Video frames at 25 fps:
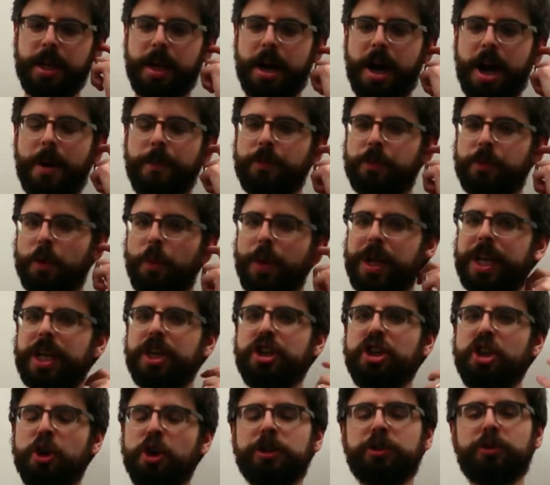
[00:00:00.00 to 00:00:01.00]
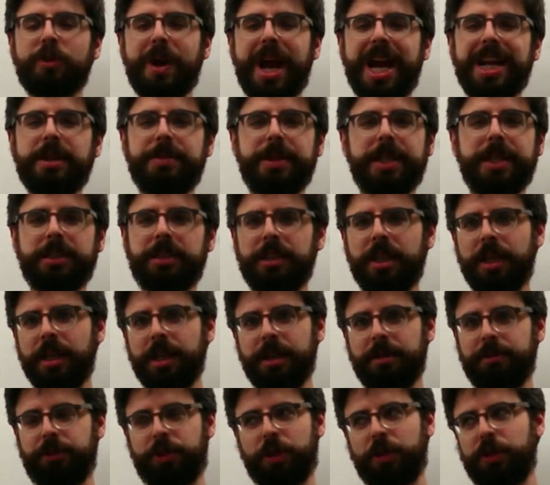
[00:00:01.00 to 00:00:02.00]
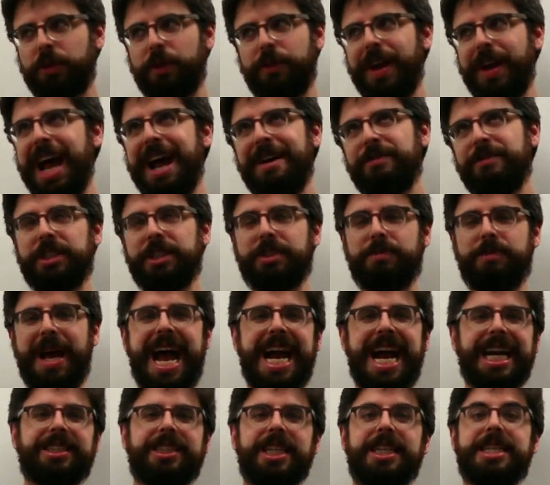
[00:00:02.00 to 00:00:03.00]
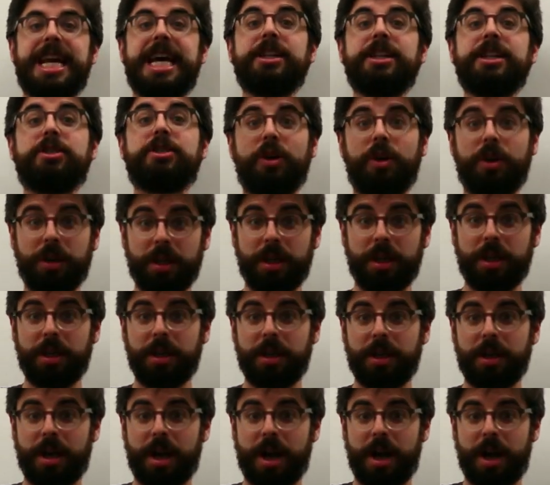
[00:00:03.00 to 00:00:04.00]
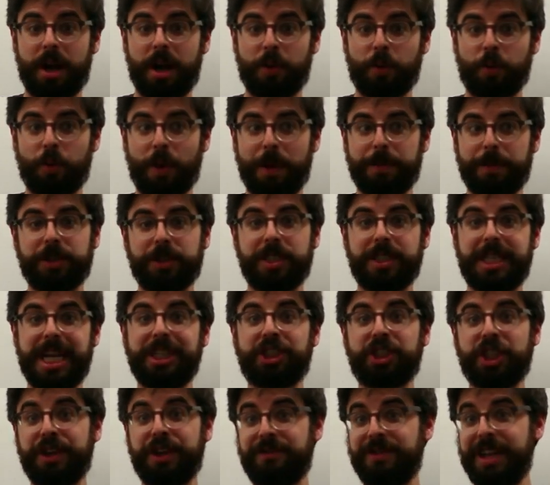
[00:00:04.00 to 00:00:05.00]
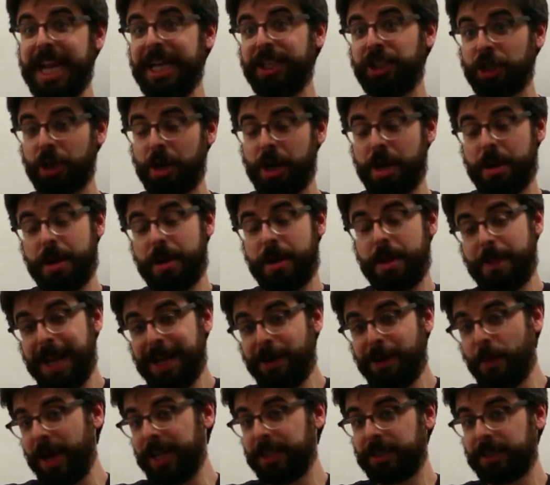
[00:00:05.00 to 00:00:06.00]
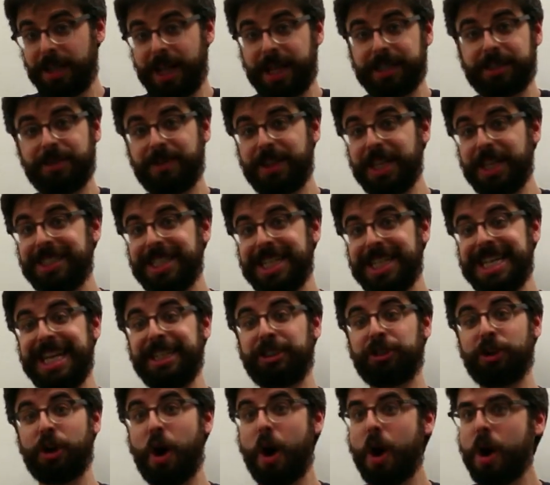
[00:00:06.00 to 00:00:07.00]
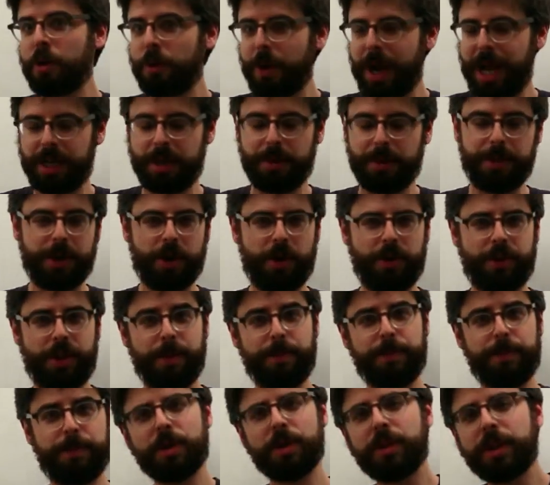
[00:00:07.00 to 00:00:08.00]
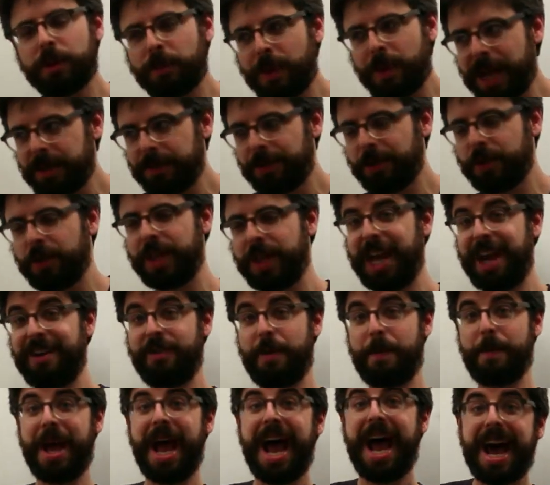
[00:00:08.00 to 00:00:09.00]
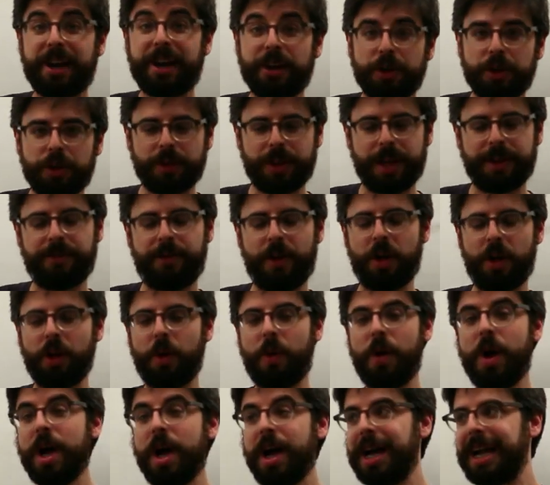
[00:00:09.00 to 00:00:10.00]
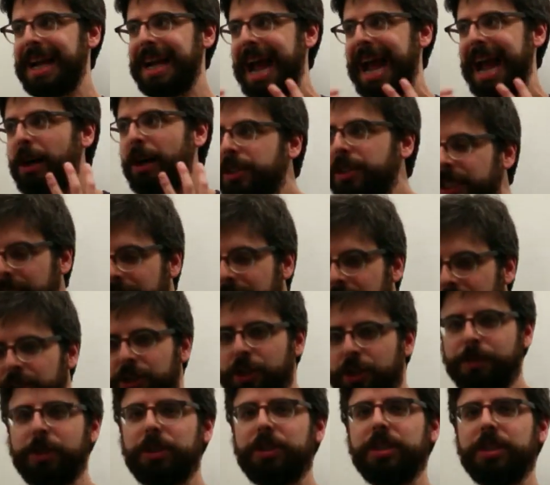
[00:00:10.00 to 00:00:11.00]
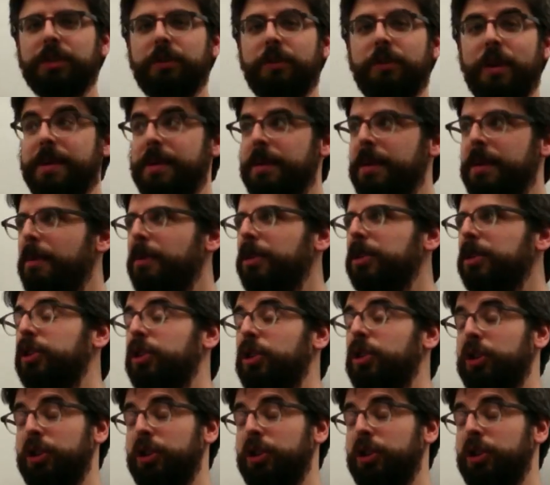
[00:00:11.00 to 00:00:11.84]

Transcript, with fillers: Um, we can use randomness to sort of have this accidental uh, representation of nature. in many ways, lots of things in nature are random, but are they purely random? Do they have a pattern? Do they follow Gaussian distributions of random numbers?